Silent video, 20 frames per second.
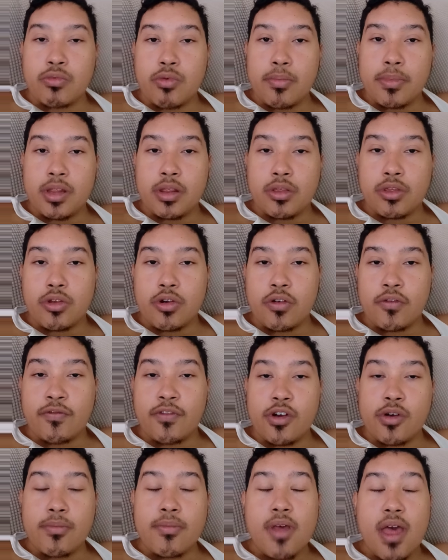Woman third
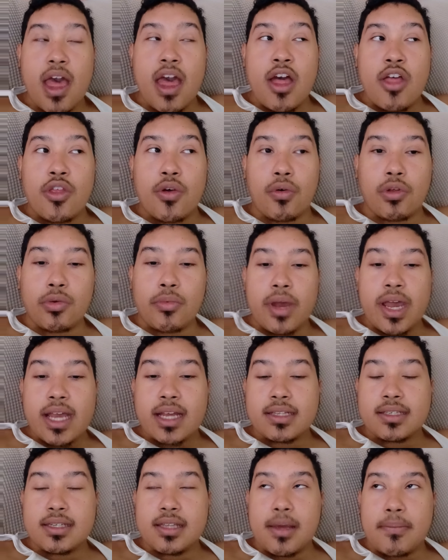film, the only way I
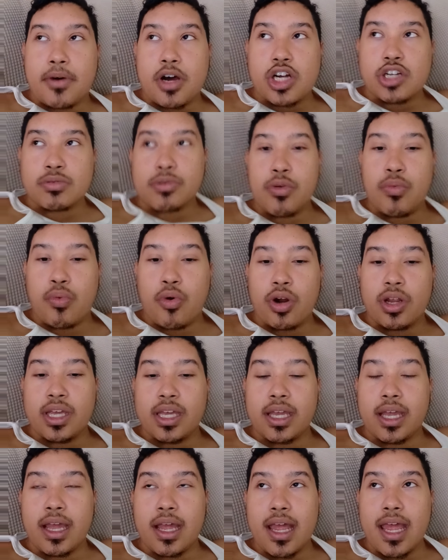could see that possibly
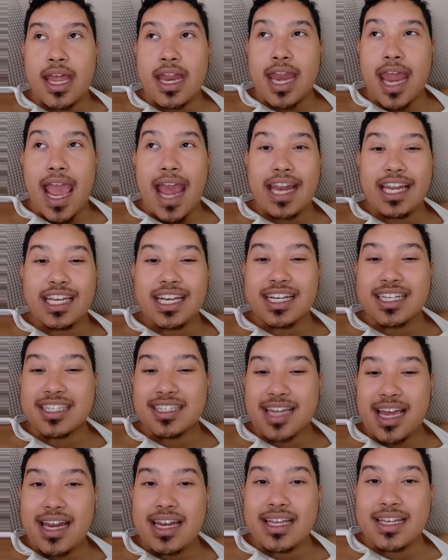working in any
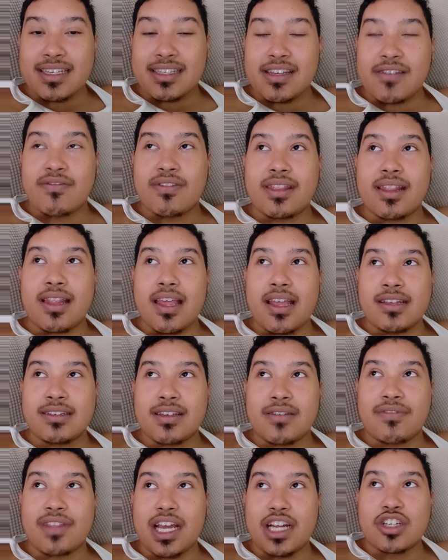extent is if is
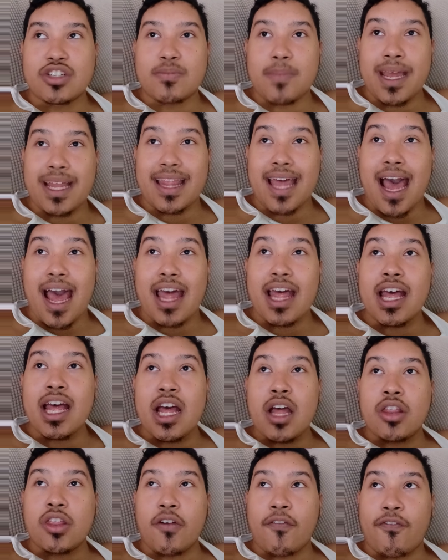if they just make that
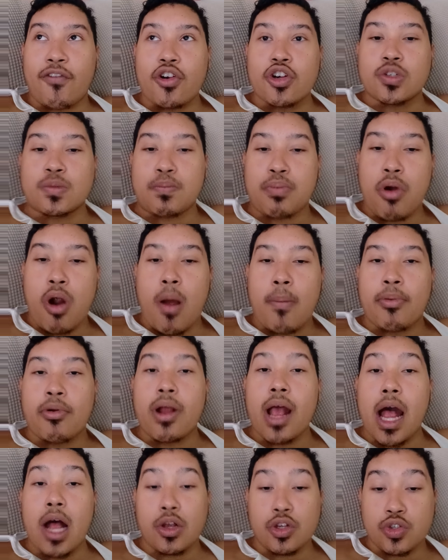the first
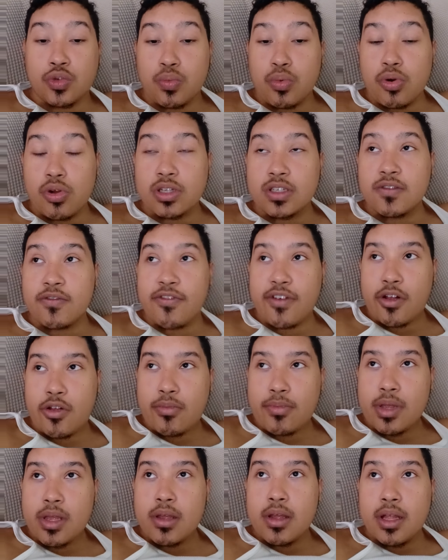proper Elseworlds
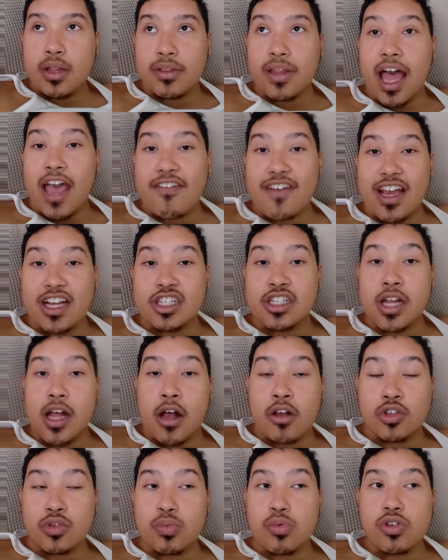film, live action
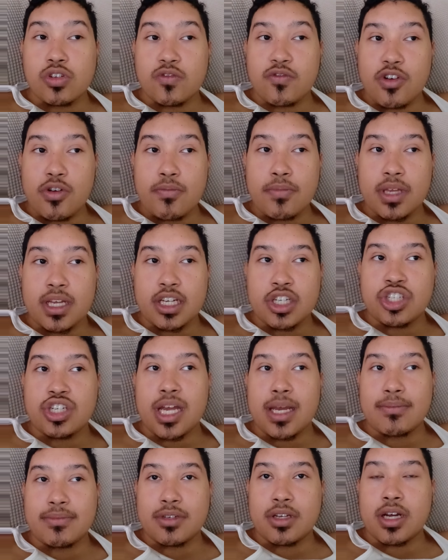Elseworlds film, because
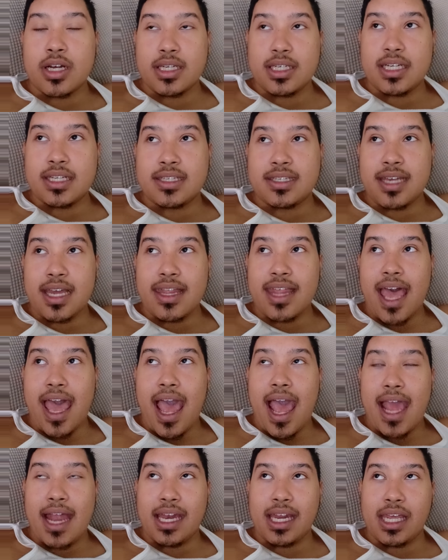James Gunn did say that
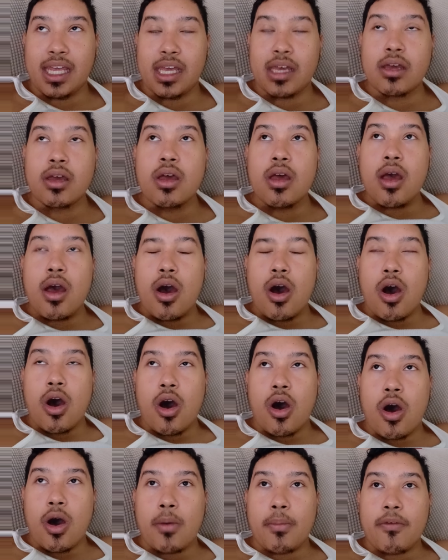any
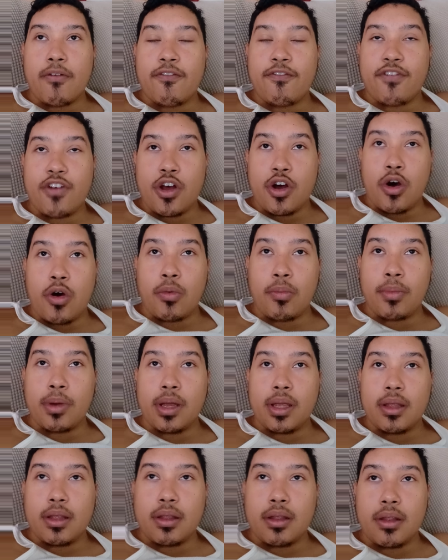um film